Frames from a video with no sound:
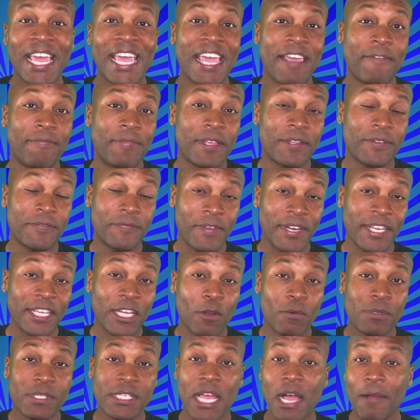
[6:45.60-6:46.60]
If this
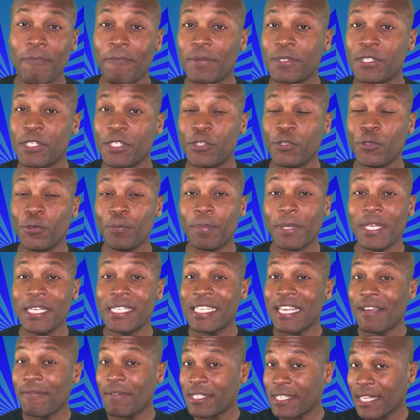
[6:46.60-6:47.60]
video was helpful to you,
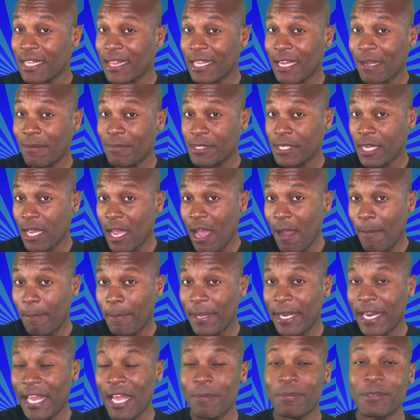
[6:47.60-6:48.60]
please give us a thumbs
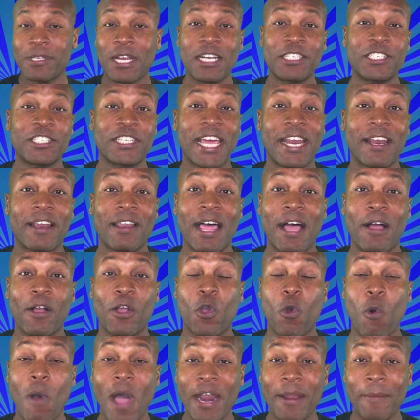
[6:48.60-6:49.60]
up. It helps our channel
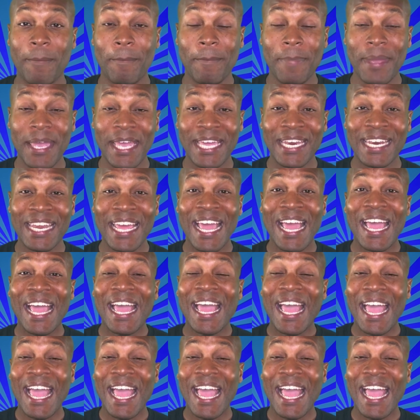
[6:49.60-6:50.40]
out quite a bit.